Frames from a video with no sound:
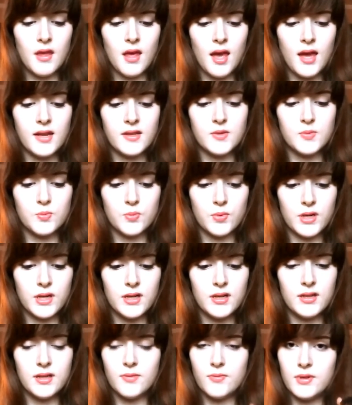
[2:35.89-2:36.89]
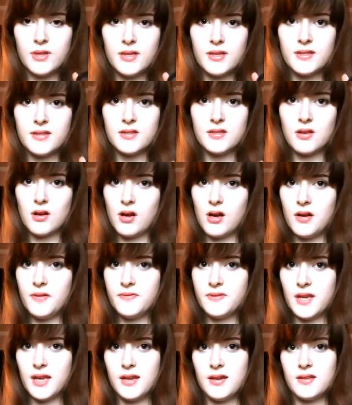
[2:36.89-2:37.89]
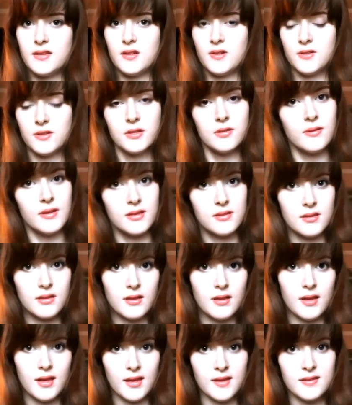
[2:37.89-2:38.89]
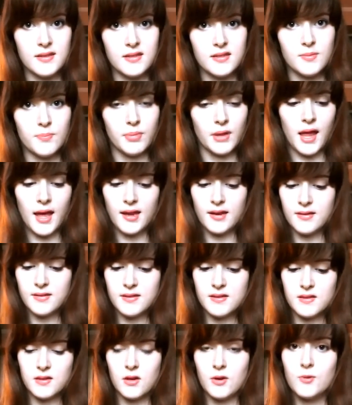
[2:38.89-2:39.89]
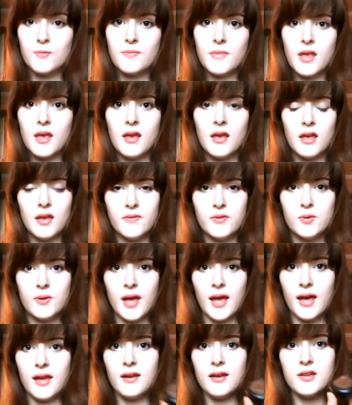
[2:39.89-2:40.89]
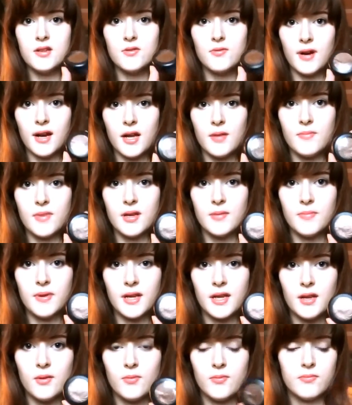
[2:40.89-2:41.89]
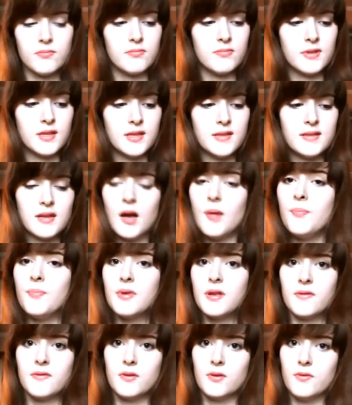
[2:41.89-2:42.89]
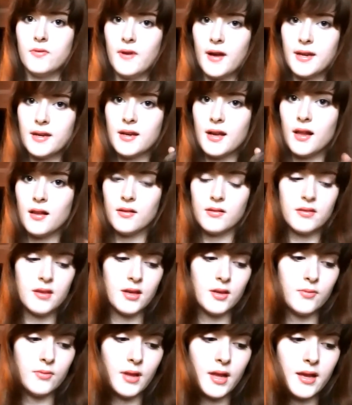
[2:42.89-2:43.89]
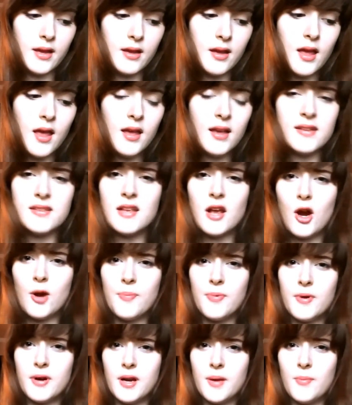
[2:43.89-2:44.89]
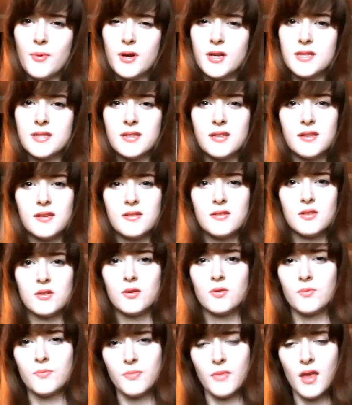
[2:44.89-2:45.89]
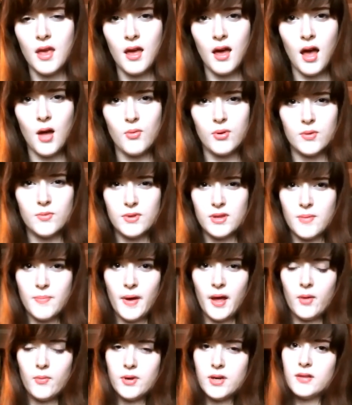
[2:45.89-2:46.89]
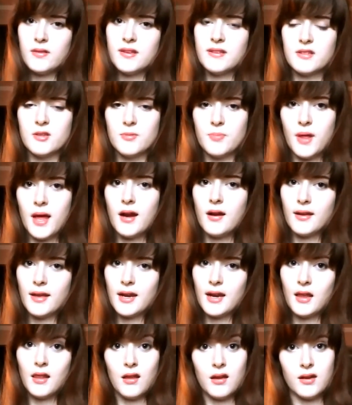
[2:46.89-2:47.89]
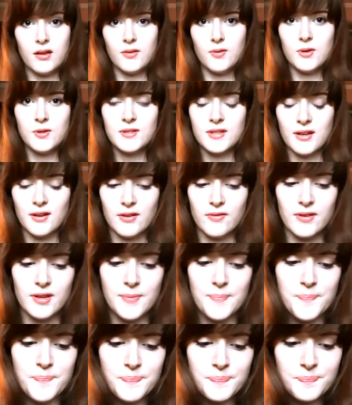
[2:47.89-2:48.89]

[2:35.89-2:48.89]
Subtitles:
And it's really soft, and it's also easy to blend. So if you can, I do recommend picking these up if you find a color that you like. They are pretty pricey, so I wouldn't really buy one unless you plan on getting a lot of use out of it.